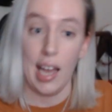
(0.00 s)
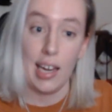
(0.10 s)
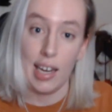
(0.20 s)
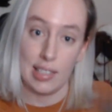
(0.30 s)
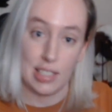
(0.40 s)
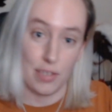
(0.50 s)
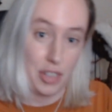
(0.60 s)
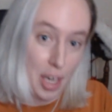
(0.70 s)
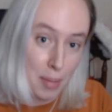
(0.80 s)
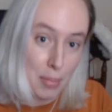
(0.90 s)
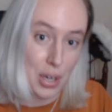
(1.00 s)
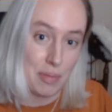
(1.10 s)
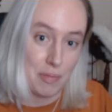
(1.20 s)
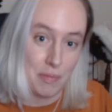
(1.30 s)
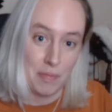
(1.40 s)
got a different
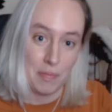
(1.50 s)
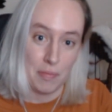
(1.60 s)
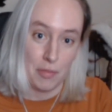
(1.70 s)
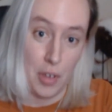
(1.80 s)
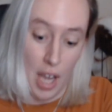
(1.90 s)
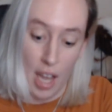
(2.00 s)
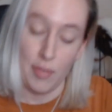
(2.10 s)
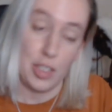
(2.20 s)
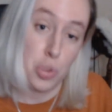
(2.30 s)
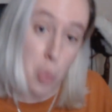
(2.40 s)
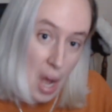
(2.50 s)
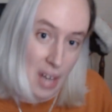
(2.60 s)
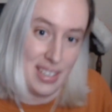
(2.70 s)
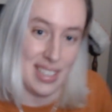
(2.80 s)
number out of each one.